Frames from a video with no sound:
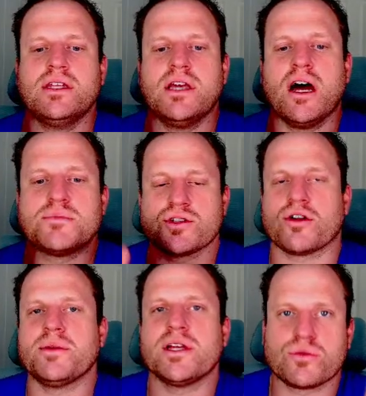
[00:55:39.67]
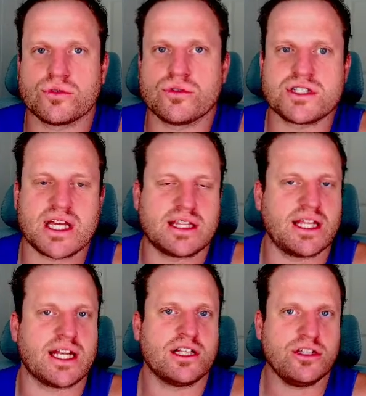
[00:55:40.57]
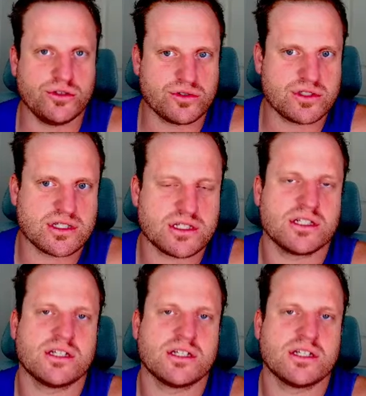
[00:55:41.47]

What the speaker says: absorbing a rule set that includes